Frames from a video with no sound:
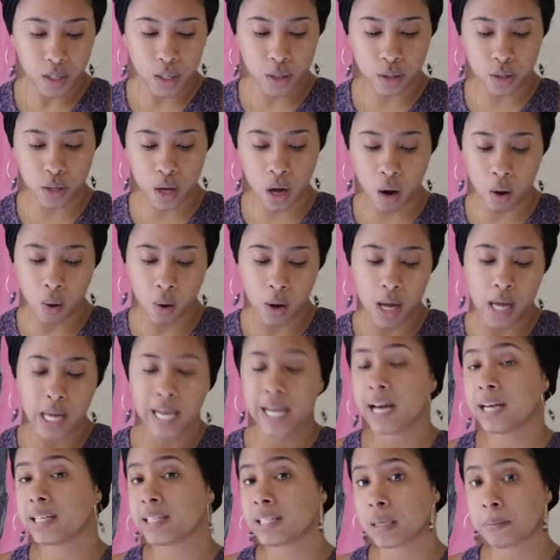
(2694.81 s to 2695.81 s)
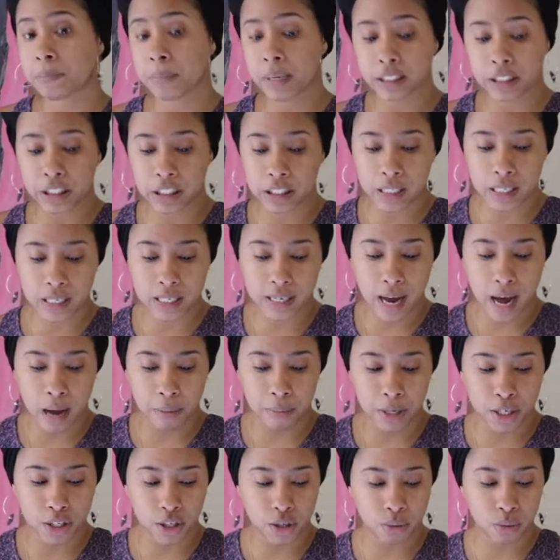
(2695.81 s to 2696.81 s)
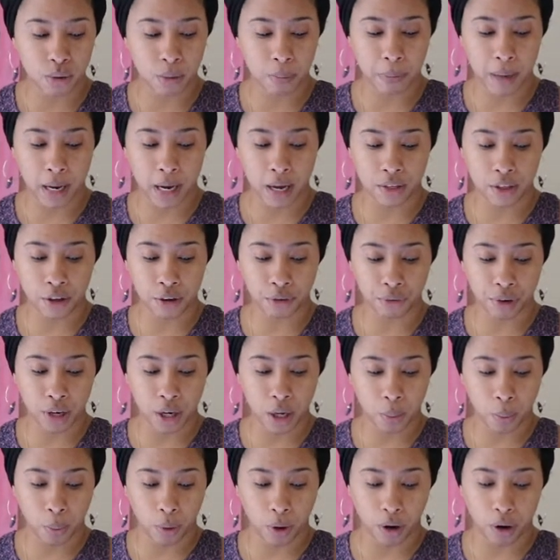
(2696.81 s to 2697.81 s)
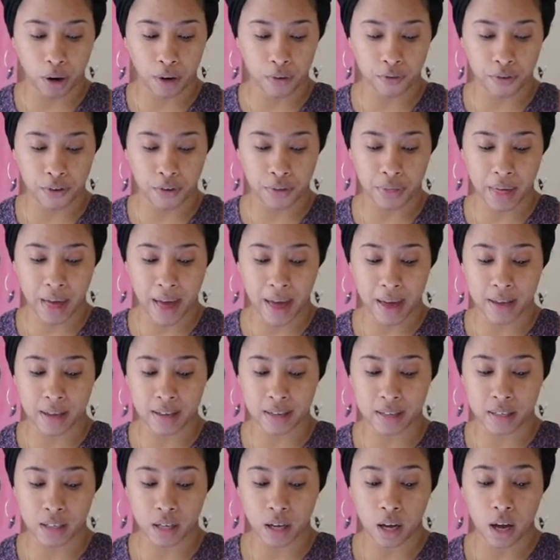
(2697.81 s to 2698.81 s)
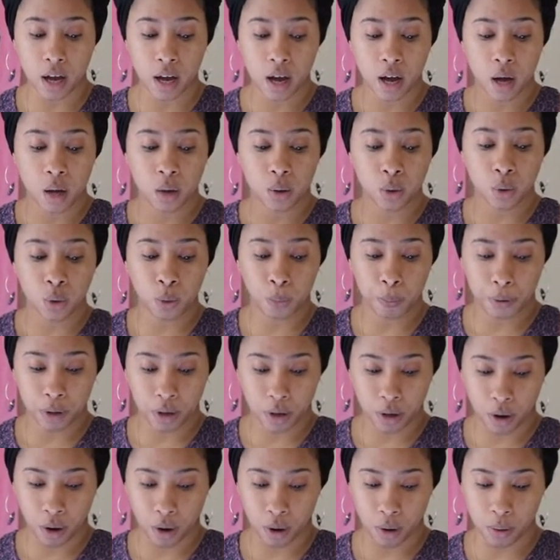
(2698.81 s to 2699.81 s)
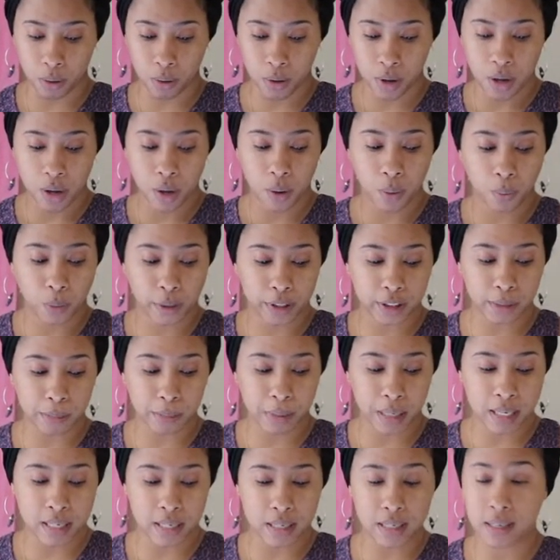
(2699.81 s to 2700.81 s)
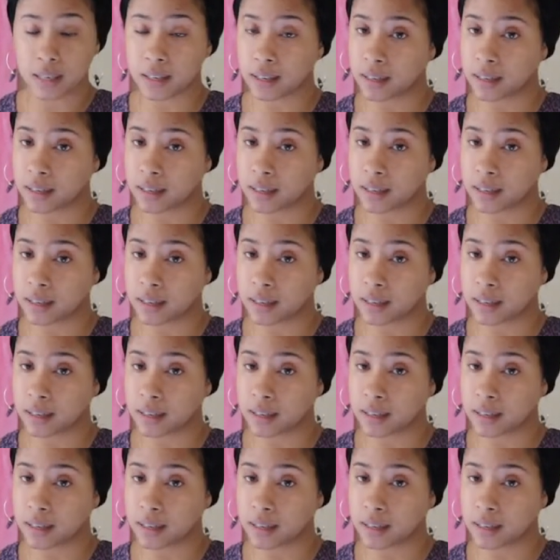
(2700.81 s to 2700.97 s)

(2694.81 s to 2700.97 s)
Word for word: So submission does not mean to obey. The Greek word for that is hupako, which means to